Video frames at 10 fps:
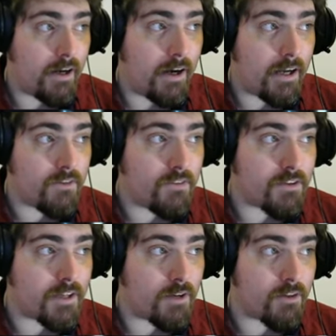As for the
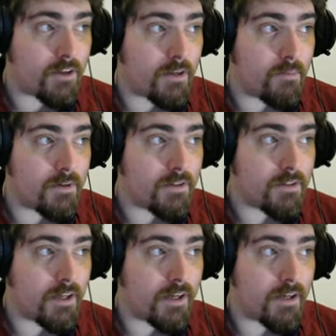South Team,
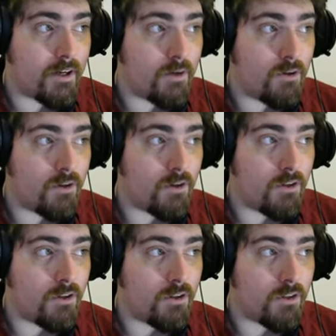Psycho
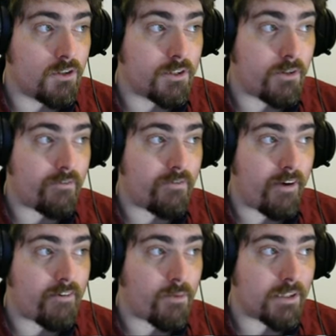also
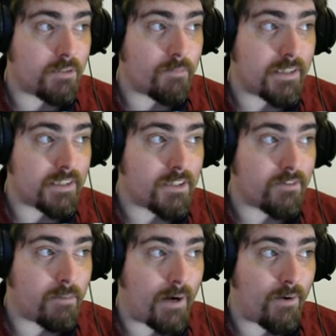very well balanced
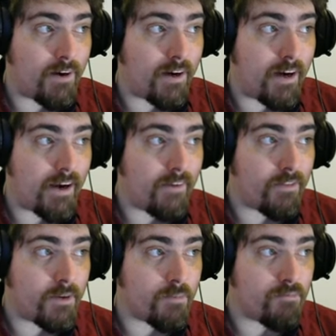for power
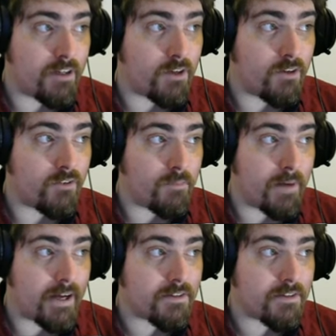and pretty good for
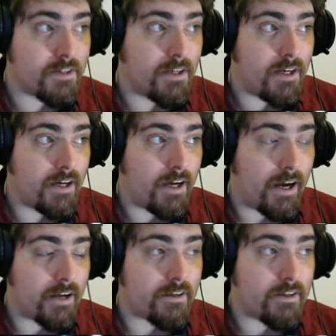mass,
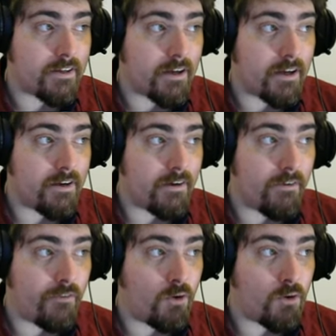and he can
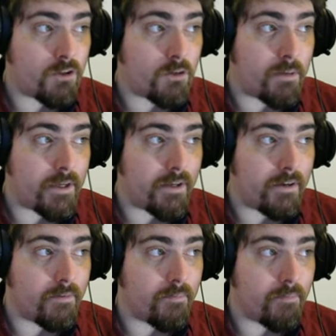afford to be
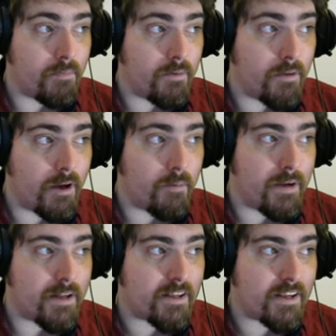a
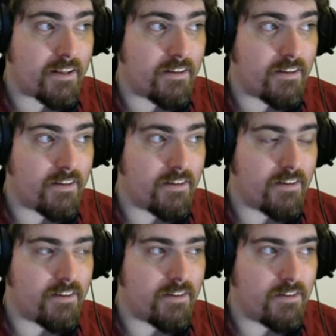bit
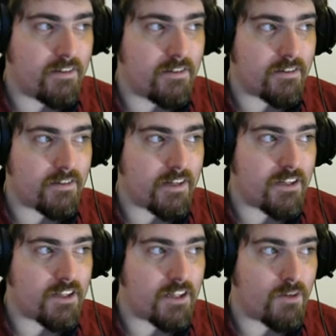
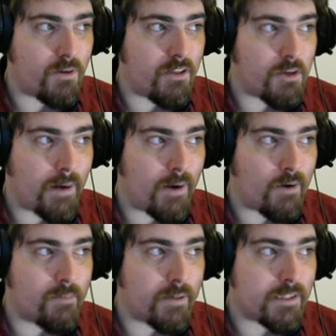stingy with his
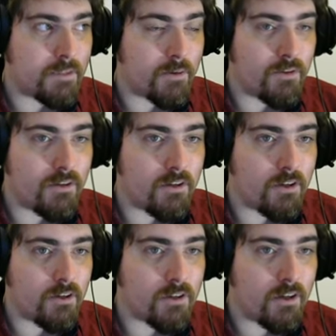power build because he's
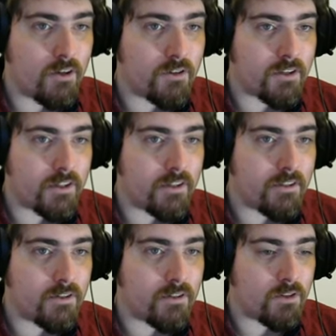got a lot in
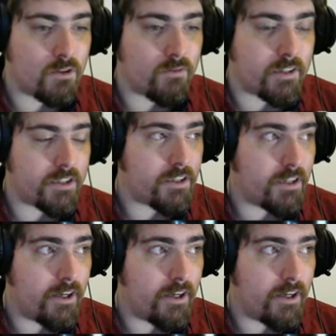storage.